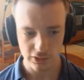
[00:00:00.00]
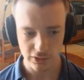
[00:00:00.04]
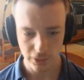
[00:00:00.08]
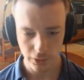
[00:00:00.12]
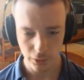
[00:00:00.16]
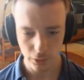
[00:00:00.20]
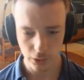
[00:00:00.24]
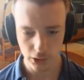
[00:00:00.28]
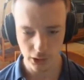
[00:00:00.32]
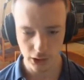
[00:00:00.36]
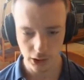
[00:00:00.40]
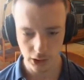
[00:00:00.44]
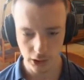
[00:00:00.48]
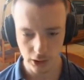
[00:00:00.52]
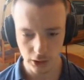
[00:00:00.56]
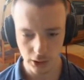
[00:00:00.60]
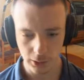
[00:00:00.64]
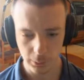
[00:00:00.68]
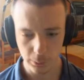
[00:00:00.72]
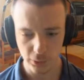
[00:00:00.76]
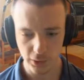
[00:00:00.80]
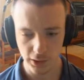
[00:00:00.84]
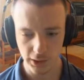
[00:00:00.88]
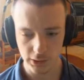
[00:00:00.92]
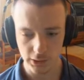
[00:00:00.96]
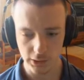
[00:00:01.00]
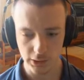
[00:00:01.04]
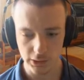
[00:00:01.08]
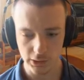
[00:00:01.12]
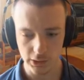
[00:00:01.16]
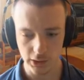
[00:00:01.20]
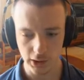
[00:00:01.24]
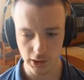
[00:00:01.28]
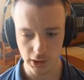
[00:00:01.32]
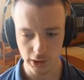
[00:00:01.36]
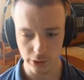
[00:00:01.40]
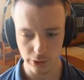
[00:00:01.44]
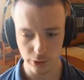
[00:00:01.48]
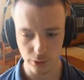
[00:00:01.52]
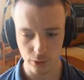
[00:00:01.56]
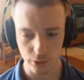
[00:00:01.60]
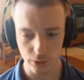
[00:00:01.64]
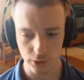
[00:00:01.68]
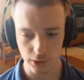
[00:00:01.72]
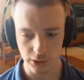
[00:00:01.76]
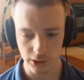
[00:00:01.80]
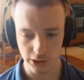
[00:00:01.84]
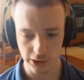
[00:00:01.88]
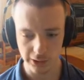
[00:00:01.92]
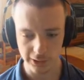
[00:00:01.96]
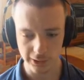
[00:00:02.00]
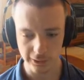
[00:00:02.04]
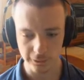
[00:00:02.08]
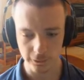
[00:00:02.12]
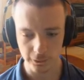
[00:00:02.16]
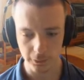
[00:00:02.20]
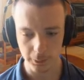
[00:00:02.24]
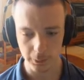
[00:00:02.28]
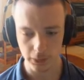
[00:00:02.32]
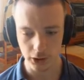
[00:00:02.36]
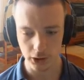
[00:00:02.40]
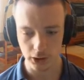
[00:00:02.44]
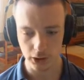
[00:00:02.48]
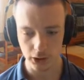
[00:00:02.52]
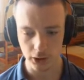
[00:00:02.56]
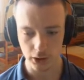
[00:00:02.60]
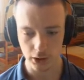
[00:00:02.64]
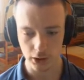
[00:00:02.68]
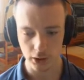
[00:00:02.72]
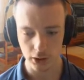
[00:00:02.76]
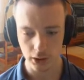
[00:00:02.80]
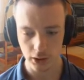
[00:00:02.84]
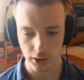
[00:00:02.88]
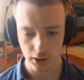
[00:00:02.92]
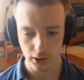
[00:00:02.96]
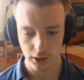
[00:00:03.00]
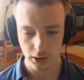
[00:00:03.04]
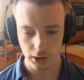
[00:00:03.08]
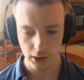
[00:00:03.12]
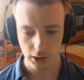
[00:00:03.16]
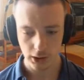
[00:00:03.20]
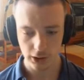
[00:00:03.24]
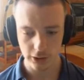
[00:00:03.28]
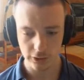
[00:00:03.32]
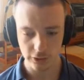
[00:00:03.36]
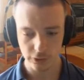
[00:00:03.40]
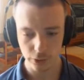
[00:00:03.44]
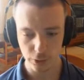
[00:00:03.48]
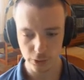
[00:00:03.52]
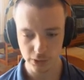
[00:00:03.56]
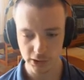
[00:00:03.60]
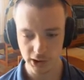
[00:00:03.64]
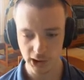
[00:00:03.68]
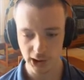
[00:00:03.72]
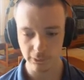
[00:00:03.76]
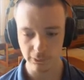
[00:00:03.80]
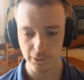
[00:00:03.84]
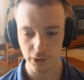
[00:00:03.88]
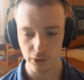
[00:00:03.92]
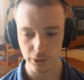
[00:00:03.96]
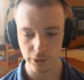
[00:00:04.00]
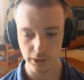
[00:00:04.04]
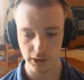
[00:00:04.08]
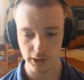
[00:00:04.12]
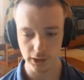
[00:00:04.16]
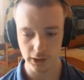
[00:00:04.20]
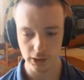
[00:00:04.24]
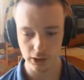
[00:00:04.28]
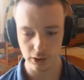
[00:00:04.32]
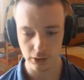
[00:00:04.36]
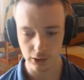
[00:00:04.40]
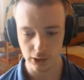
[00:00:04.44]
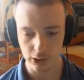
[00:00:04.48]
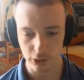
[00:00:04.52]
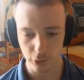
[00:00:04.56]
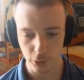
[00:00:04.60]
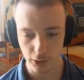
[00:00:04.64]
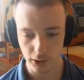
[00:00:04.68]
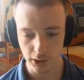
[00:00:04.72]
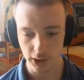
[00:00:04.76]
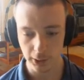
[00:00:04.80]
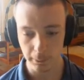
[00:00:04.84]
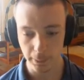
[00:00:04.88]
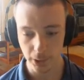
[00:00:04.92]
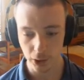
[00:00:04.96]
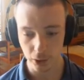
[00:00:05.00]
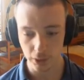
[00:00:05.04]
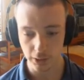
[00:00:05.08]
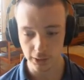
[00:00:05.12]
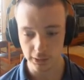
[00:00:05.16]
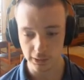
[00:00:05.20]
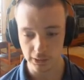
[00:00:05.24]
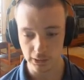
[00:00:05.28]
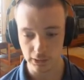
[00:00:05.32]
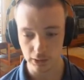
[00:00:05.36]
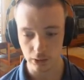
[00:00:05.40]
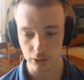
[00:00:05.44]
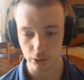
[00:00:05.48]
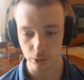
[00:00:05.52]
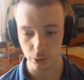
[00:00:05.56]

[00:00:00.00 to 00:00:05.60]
it's generally a good practice to either inherit from the control type held in Qt Quick components